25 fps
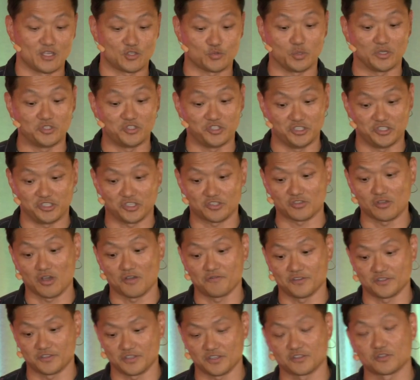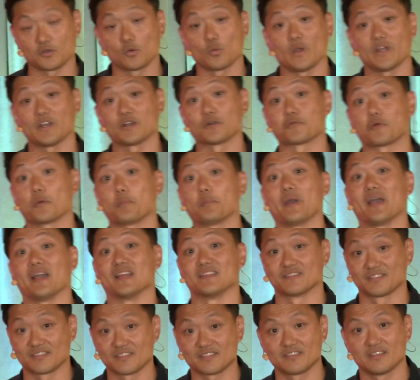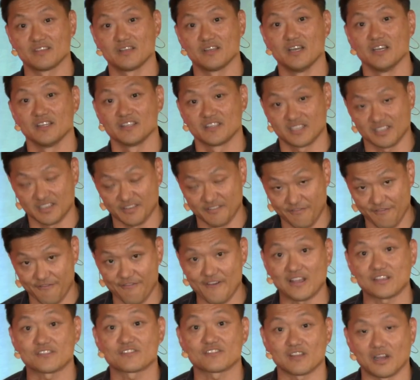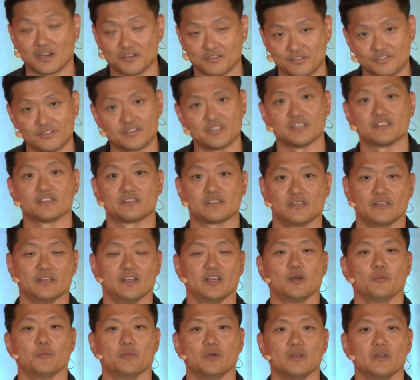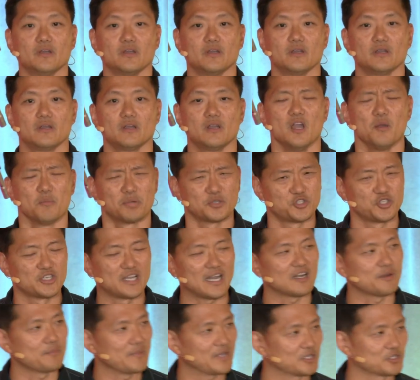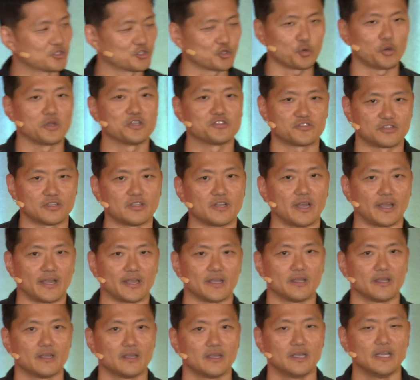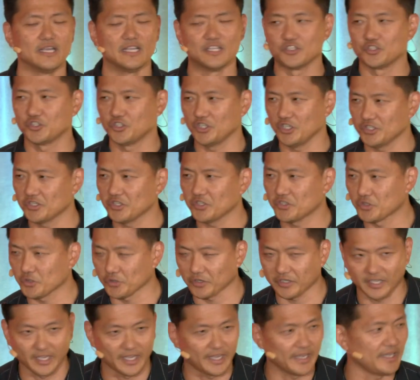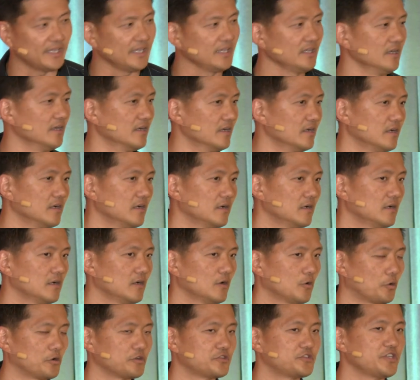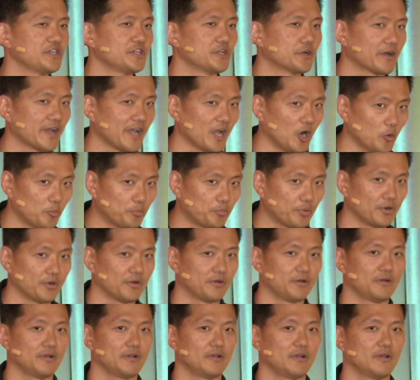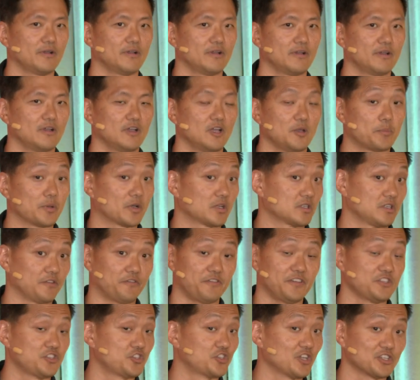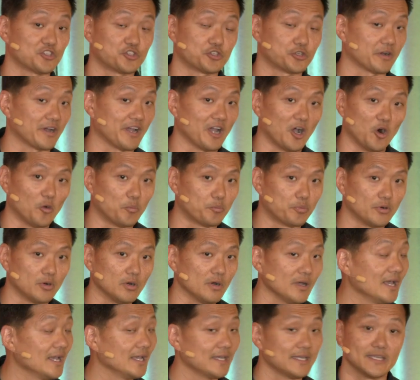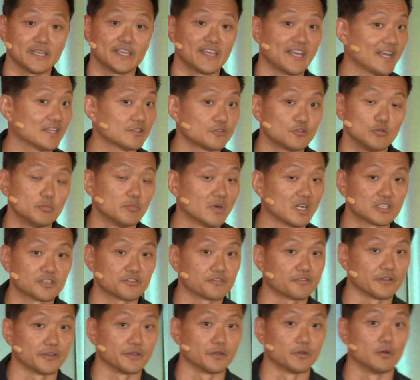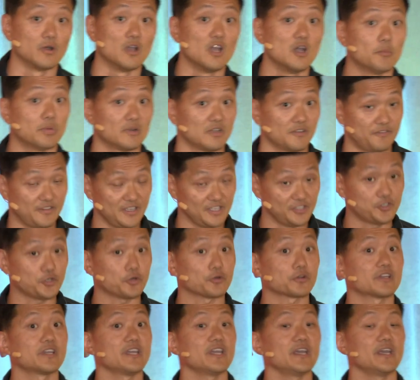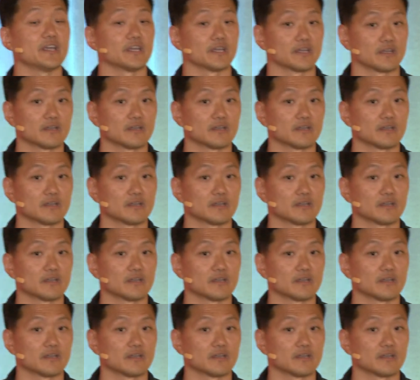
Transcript: why Jesus offers us a way to repent, to confess our sins to him. But you got to make a choice today. Is Jesus your king or is he your helper? Because if he's just your helper, he can't do much for you. But if he's your king,